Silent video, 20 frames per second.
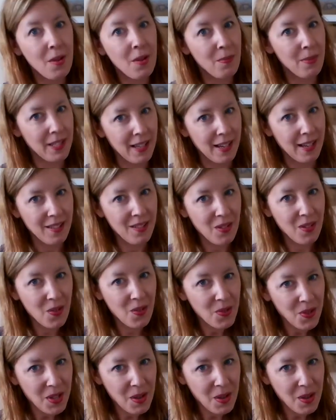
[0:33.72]
besides no
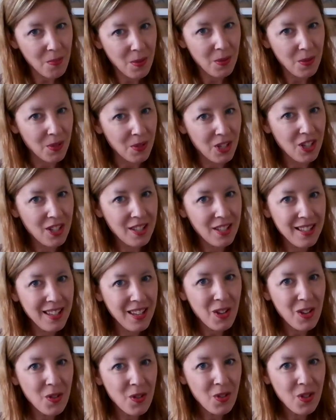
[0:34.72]
sleep, which is
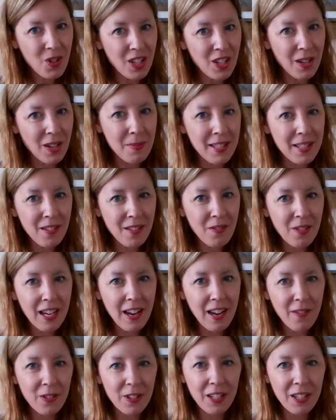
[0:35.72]
huge, and I'm still
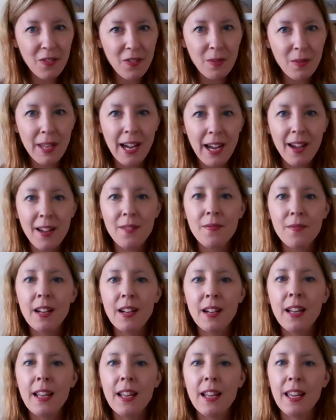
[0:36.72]
recovering from that,
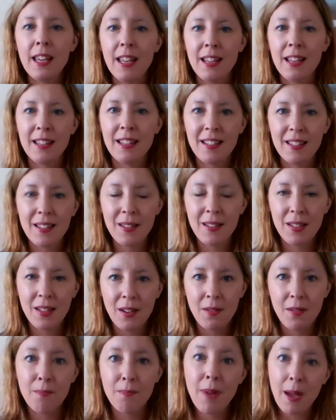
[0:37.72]
is
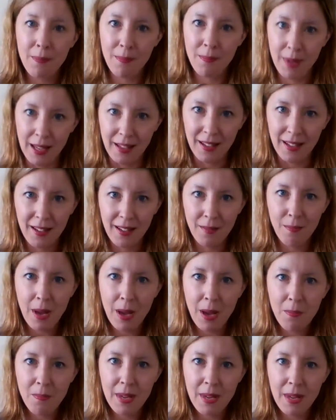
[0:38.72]
pumping,
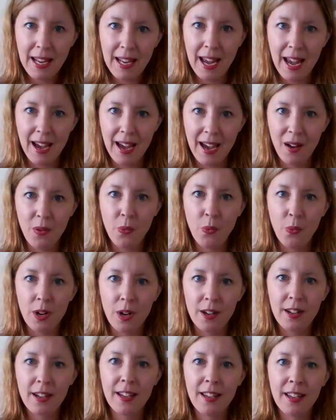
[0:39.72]
pumping at
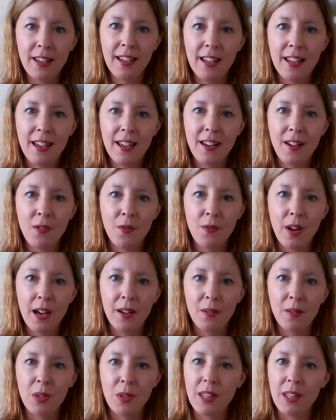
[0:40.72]
work.
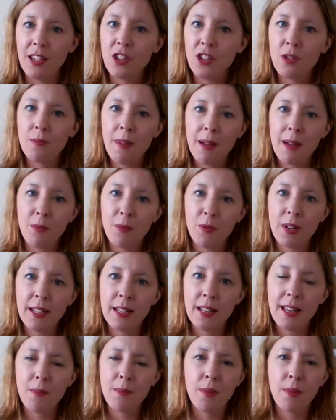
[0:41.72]
Um, with each of my
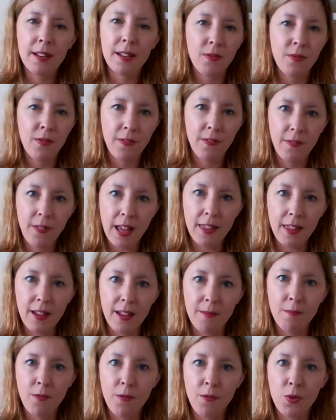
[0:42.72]
boys, I breastfed
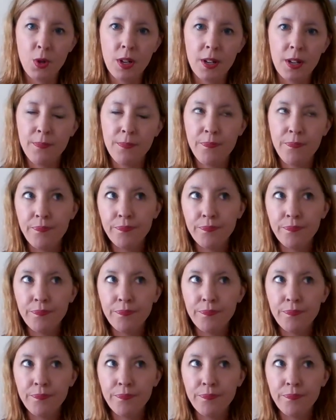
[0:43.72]
them for,